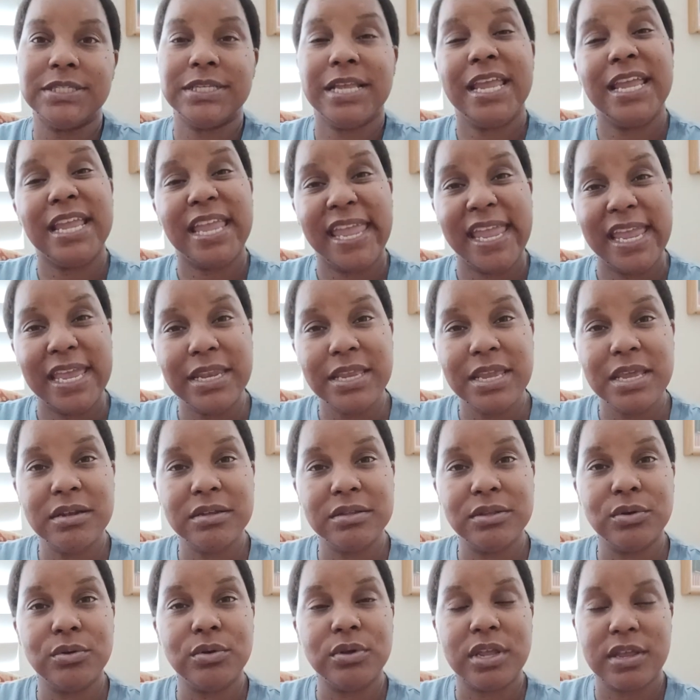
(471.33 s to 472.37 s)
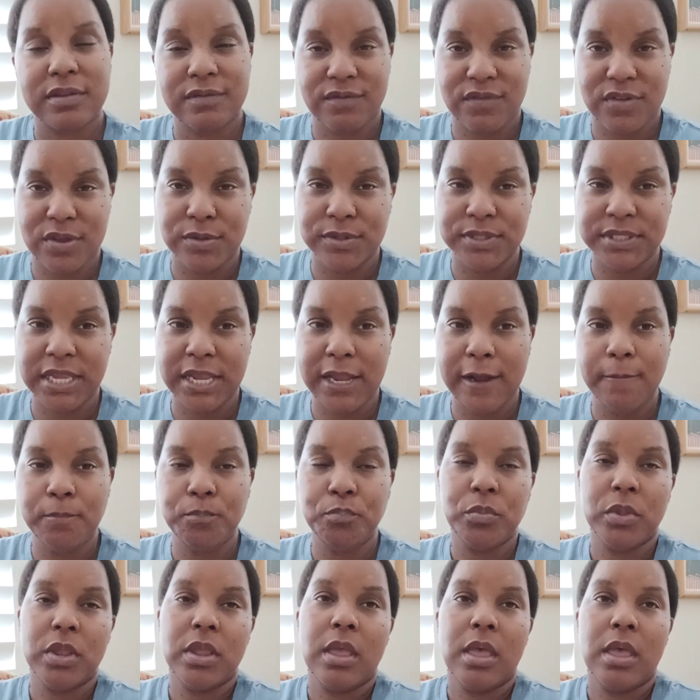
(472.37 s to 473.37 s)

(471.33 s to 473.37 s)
It can get a little confusing,